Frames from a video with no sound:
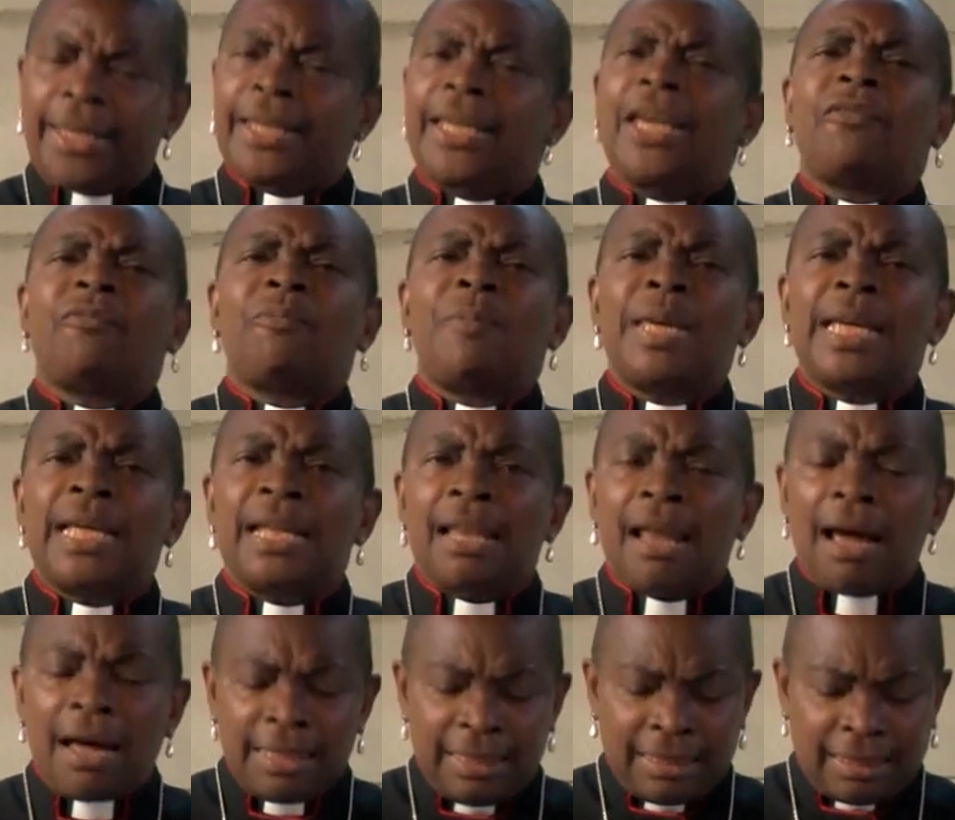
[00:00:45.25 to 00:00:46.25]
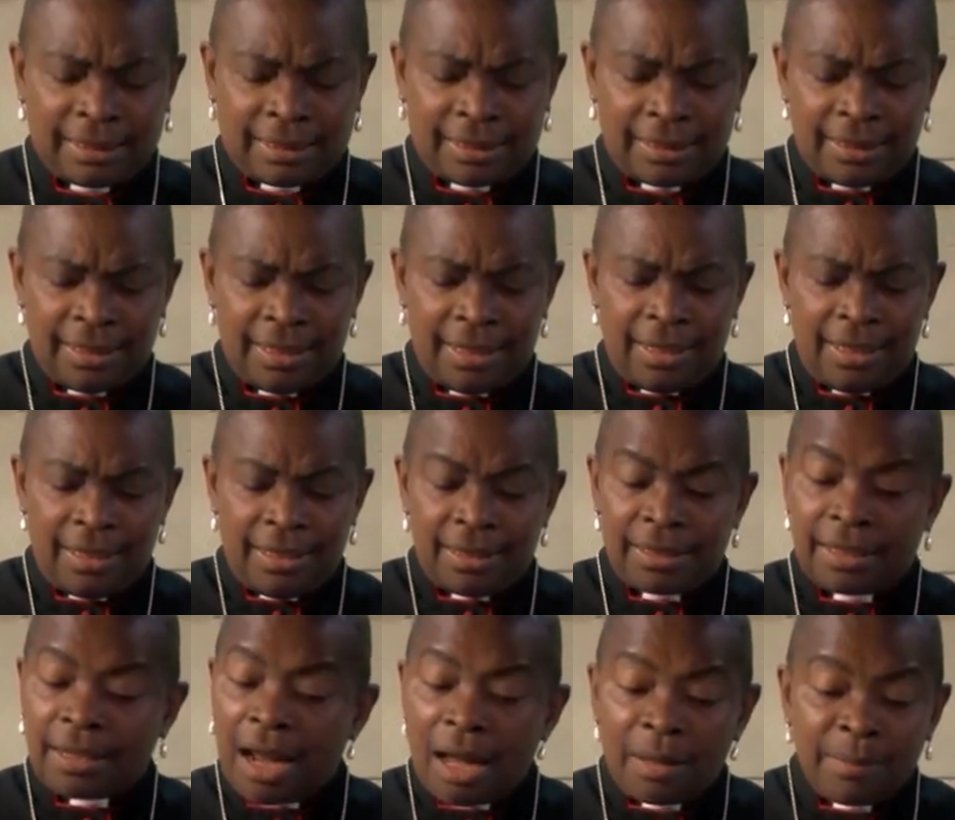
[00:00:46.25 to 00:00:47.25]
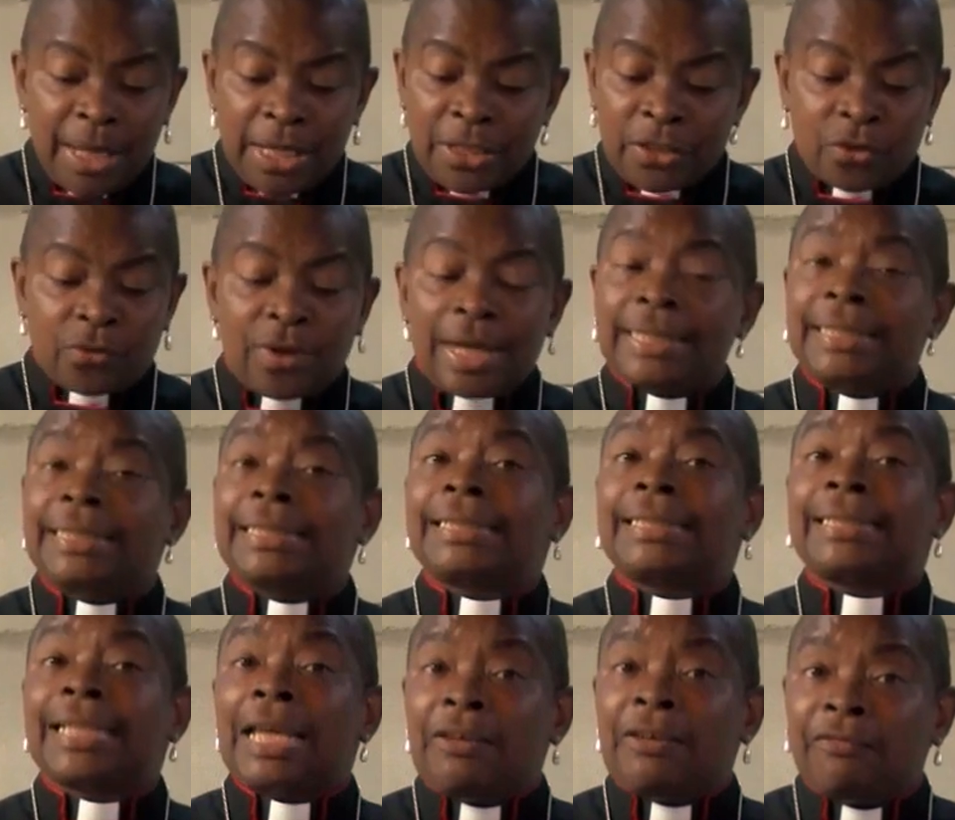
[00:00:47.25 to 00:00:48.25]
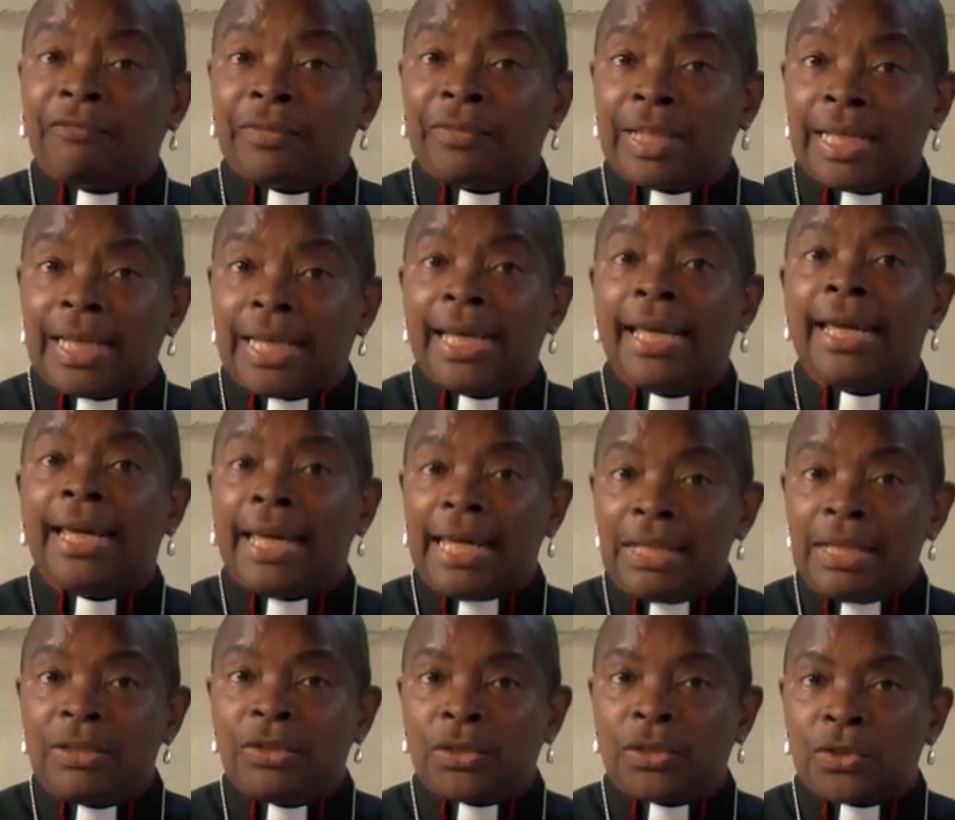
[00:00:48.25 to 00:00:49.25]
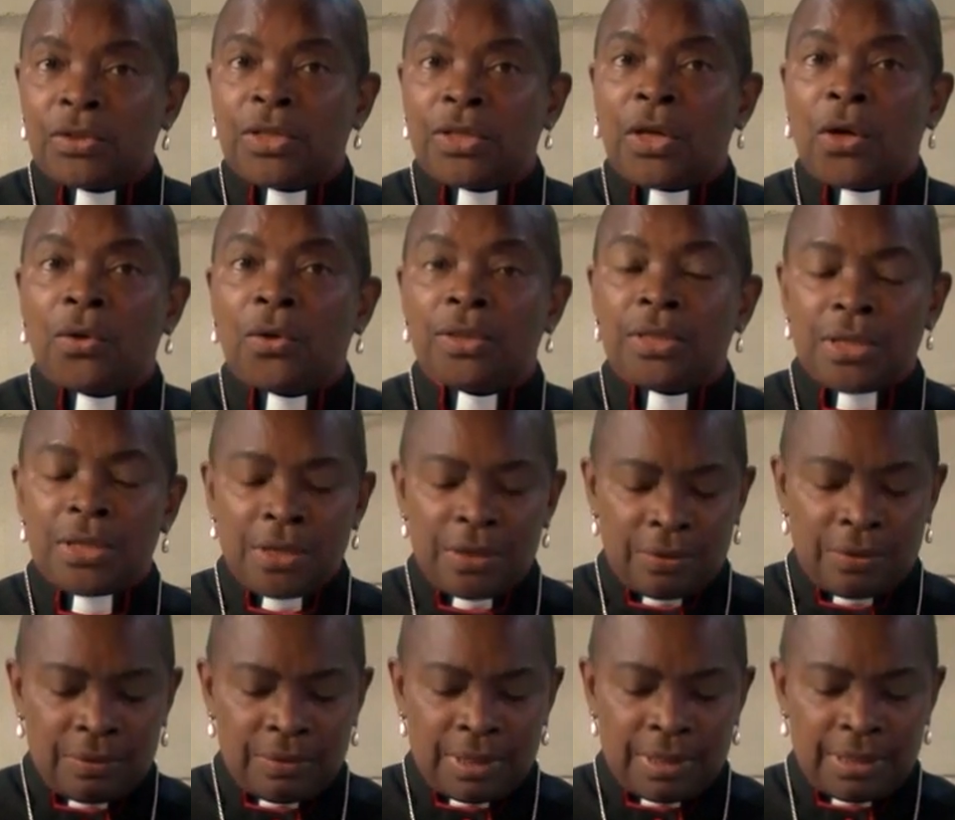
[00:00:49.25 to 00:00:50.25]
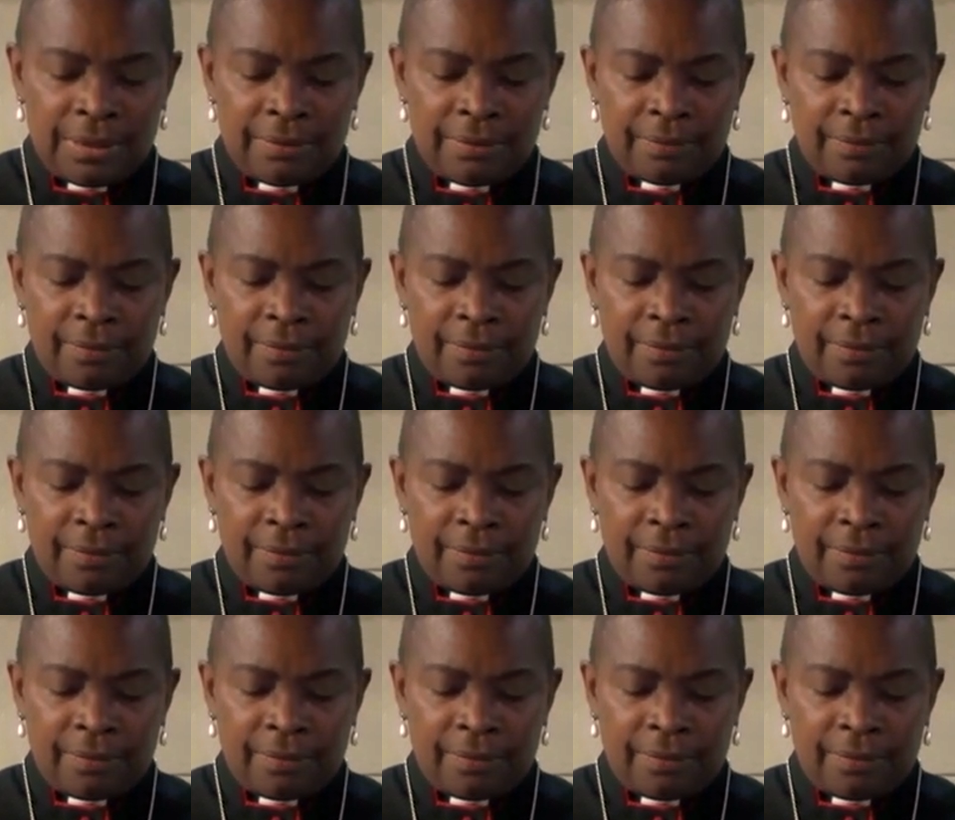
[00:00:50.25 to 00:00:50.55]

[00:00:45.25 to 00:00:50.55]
"Give me a light that I may tread safely into the unknown."